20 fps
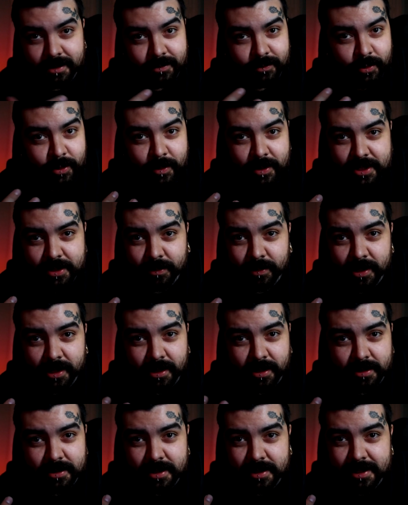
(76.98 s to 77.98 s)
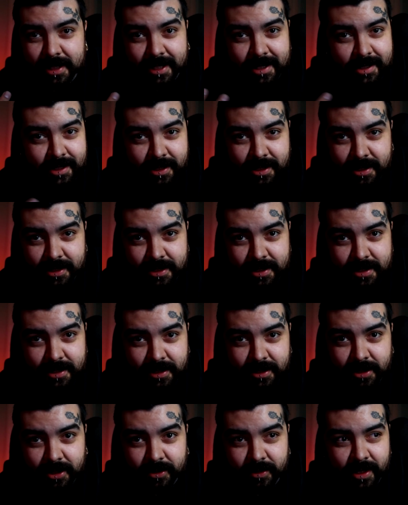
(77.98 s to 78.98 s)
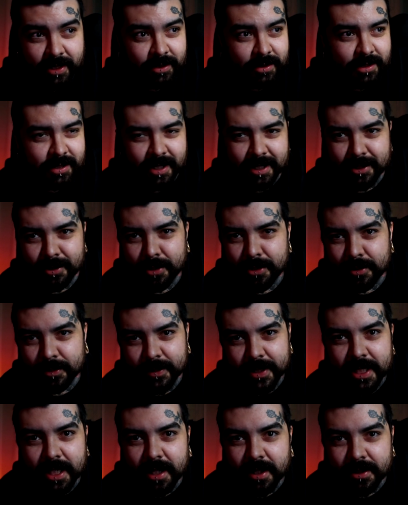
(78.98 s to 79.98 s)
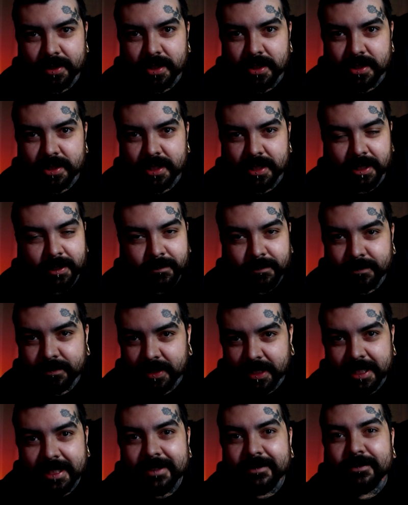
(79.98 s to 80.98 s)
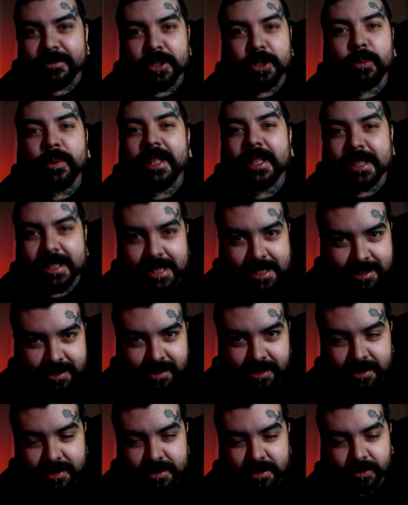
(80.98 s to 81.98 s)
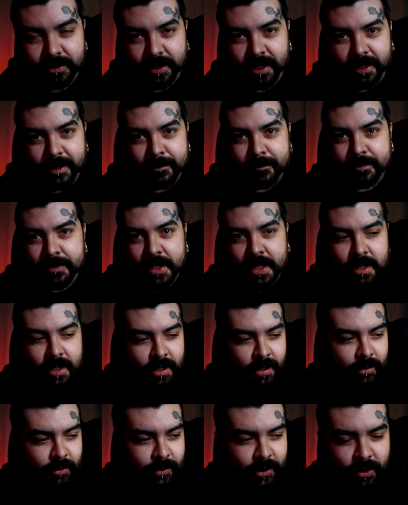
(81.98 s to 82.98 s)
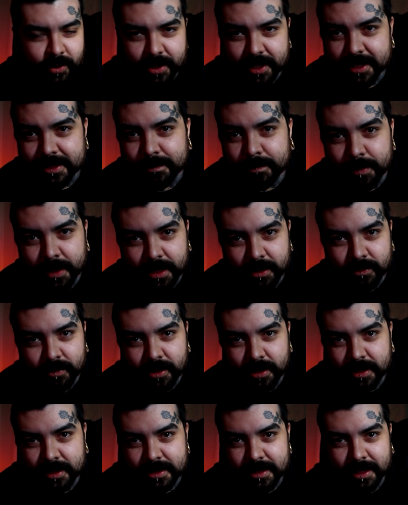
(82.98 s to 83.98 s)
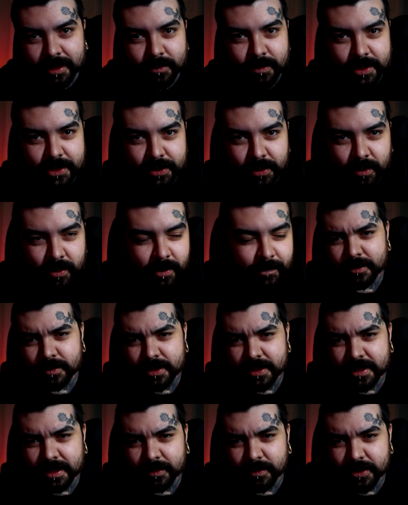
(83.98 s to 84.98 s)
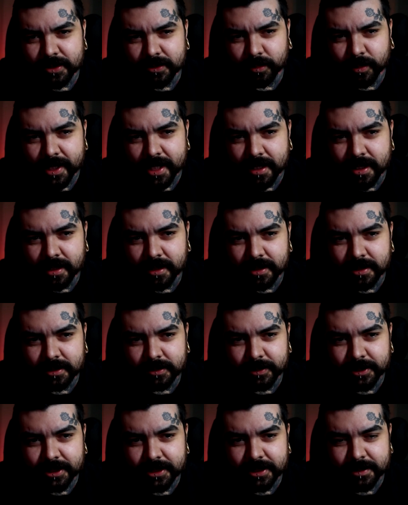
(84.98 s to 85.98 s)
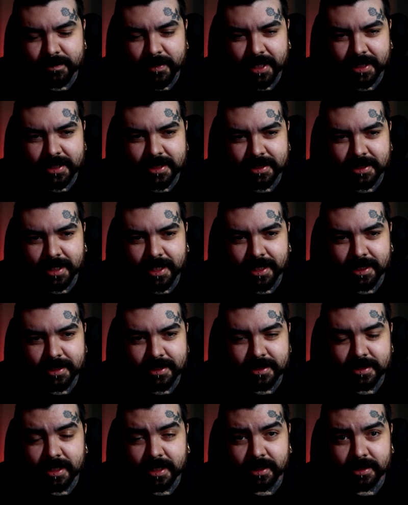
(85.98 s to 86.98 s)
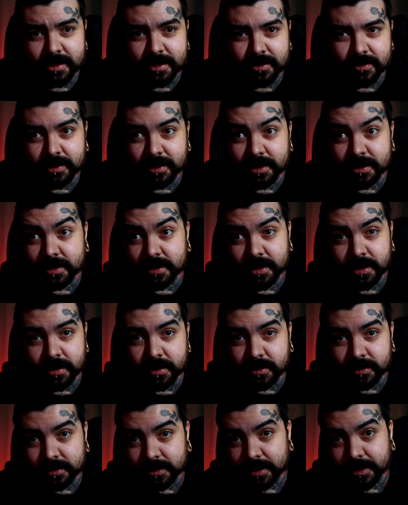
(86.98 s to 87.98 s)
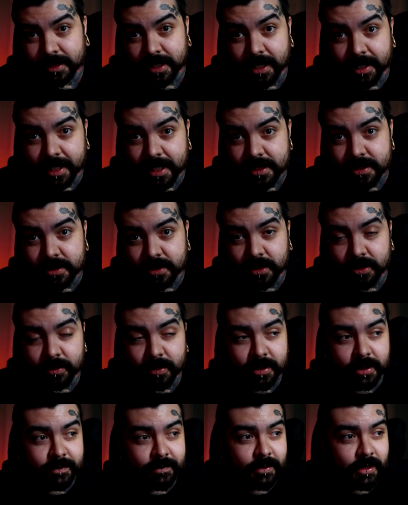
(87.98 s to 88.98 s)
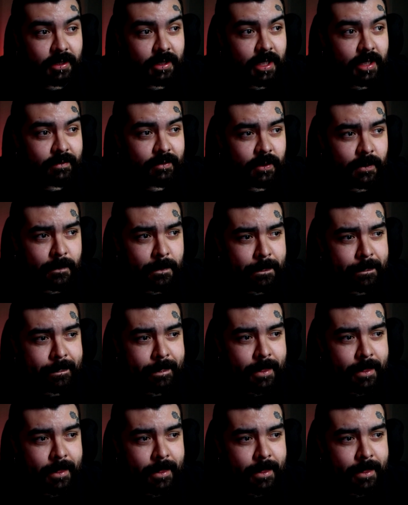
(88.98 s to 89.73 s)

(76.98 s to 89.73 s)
we went to one called Sandia Casino, and there's like three others in in viewing distance. Okay, we go to this big one. It's like a resort. It was it was weird because we just met this guy and he's taking us to a casino. like, I guess so. What the fuck ever.